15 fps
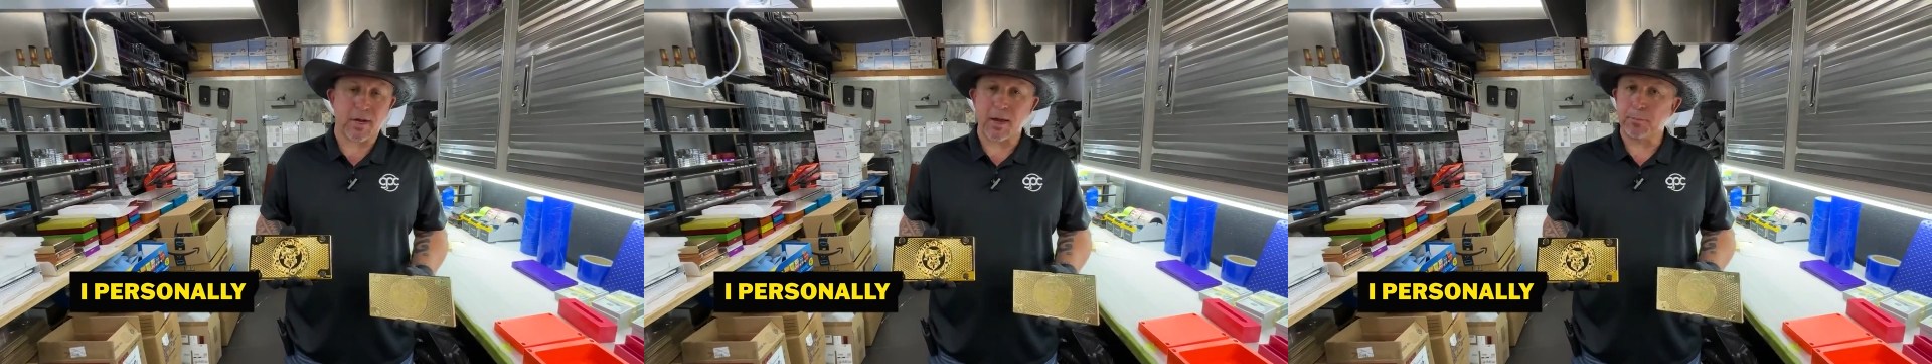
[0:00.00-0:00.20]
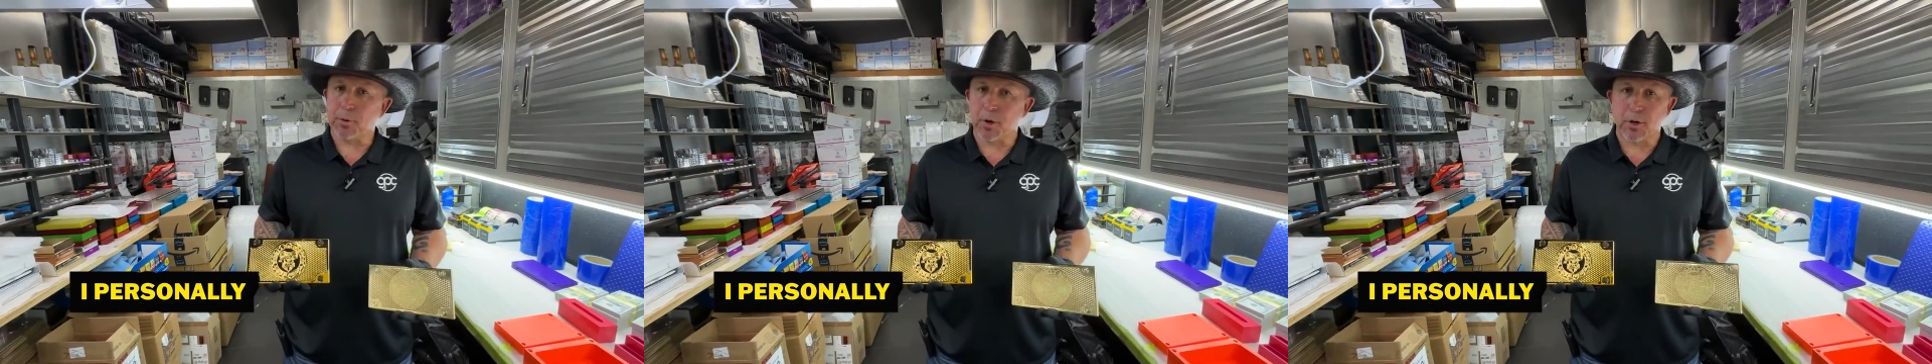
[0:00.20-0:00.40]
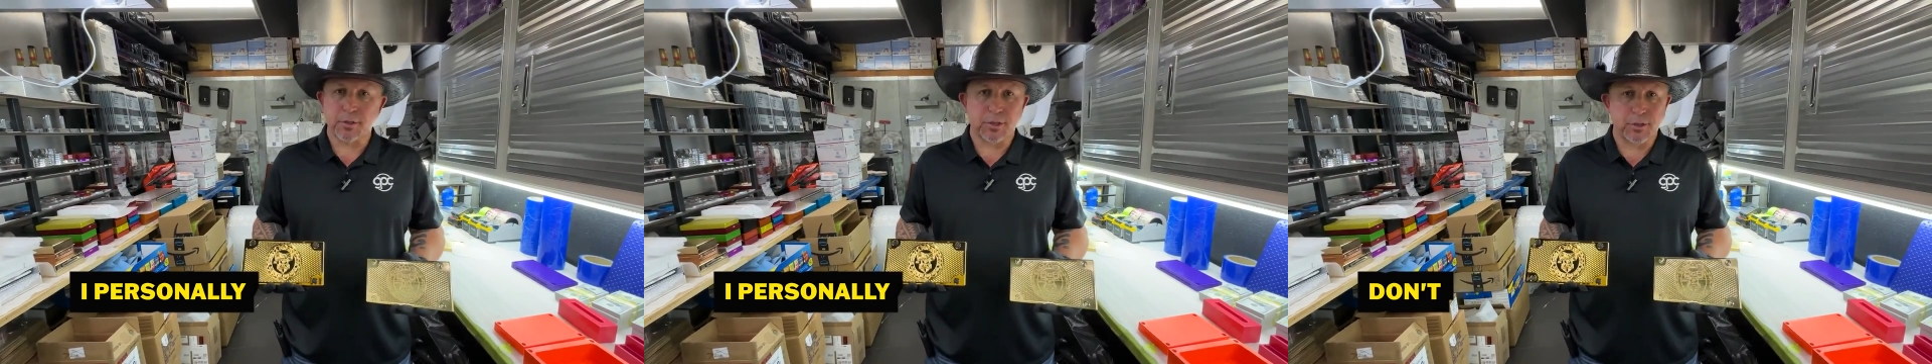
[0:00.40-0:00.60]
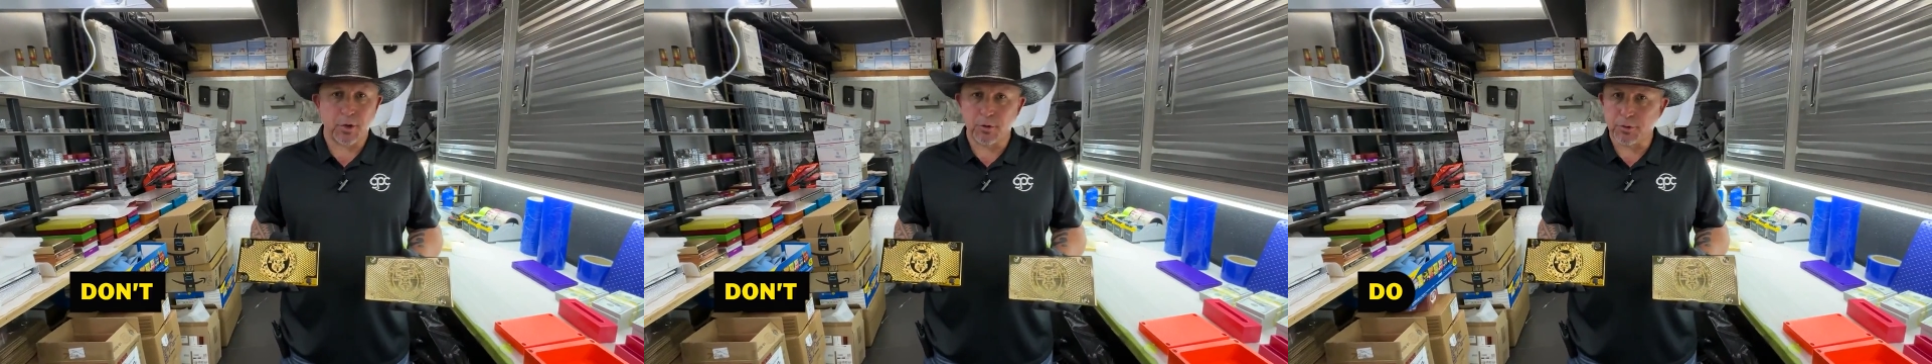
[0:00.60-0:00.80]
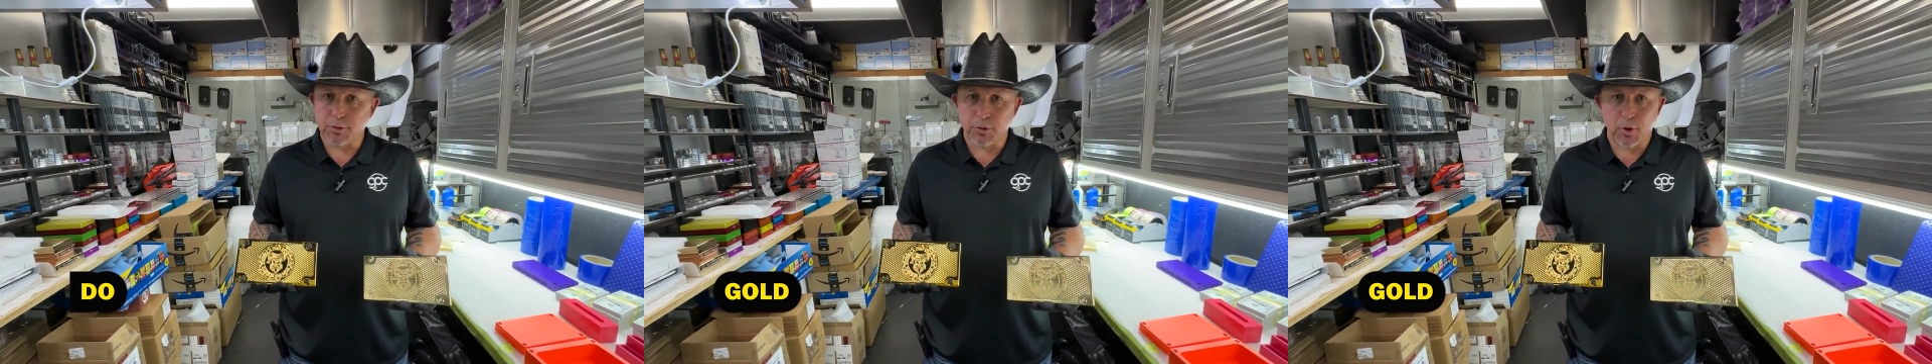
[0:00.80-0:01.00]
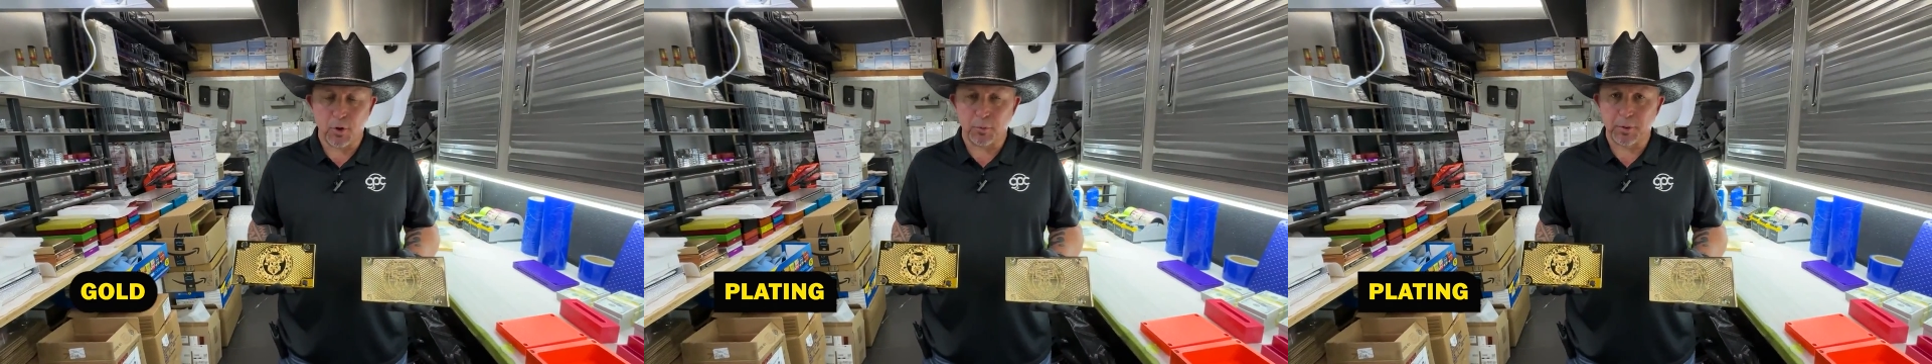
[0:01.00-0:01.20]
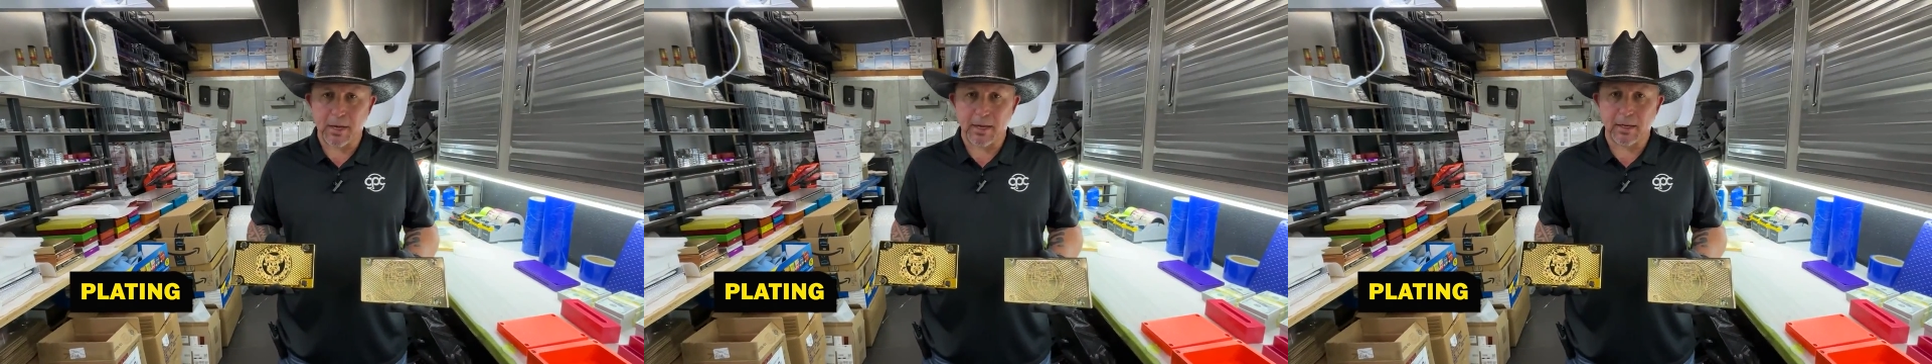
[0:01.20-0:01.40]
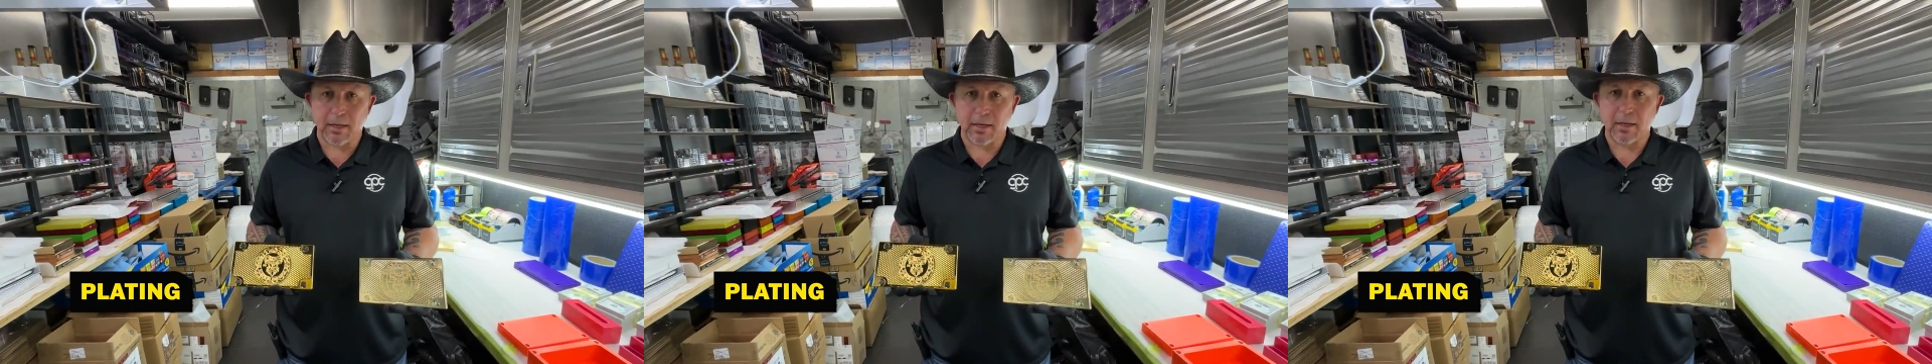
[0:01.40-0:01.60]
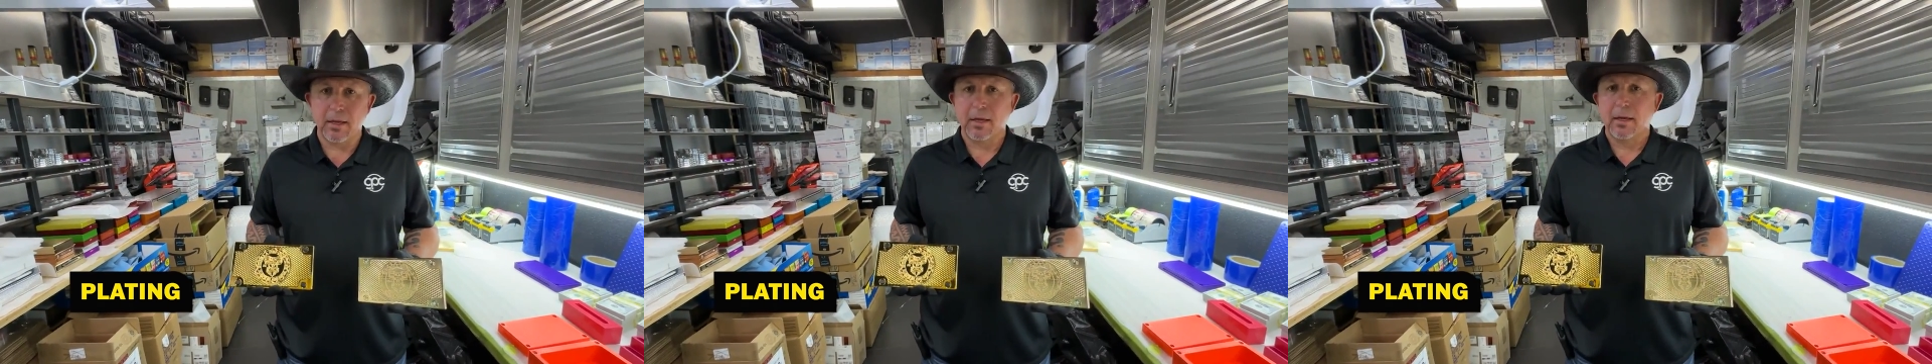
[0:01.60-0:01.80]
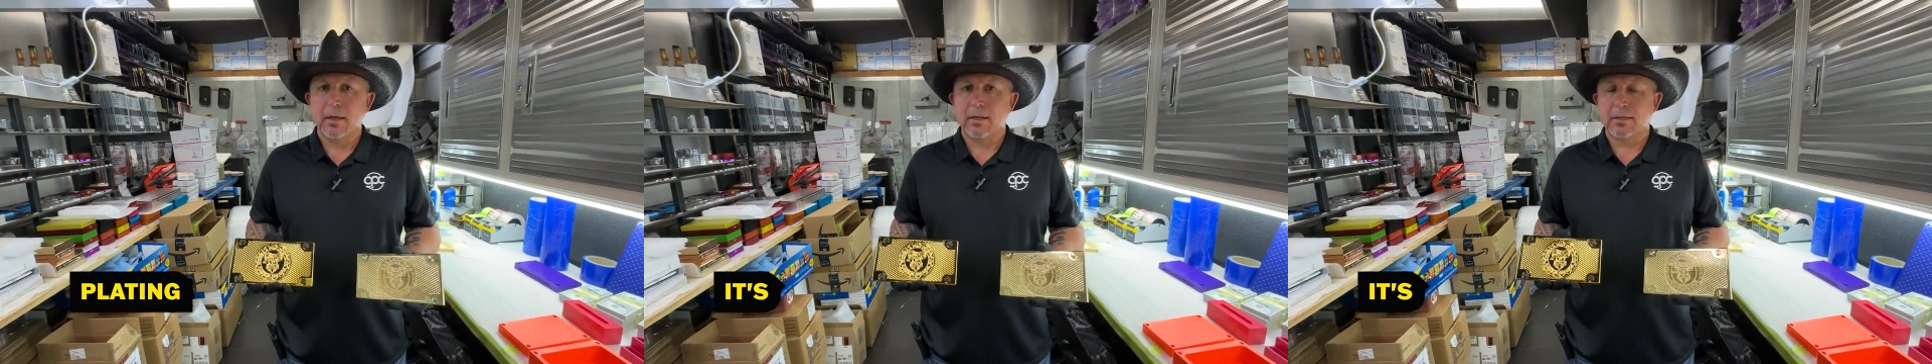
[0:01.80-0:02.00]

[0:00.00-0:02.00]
So I personally don't do gold plating.